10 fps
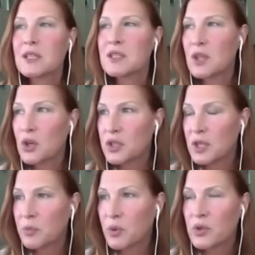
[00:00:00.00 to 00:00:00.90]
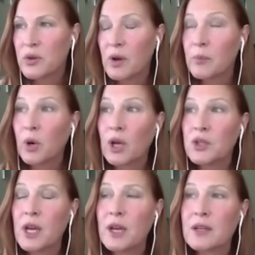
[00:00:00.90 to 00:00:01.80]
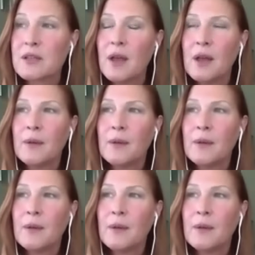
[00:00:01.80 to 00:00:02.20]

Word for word: associate producer on projects,